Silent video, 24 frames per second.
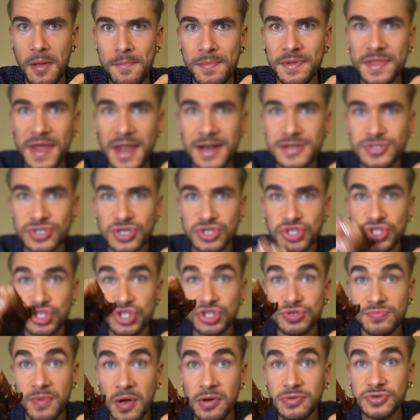But that is a
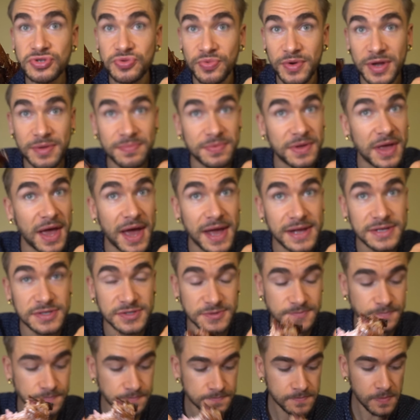smoked rib, guys.
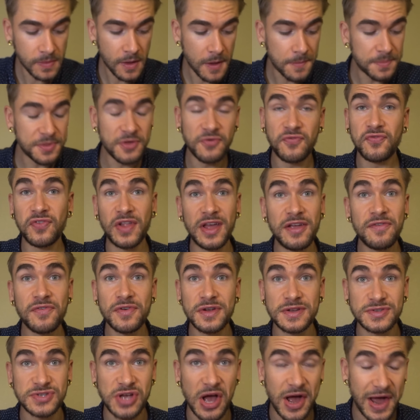The
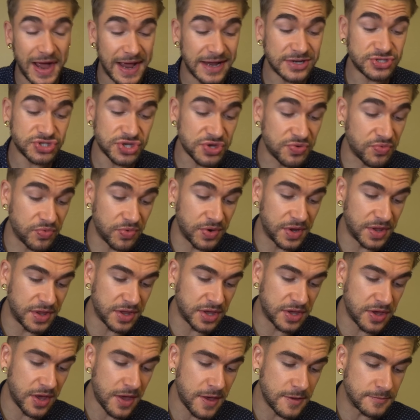flavor is actually really
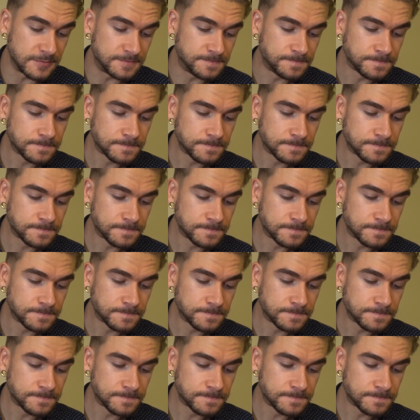good.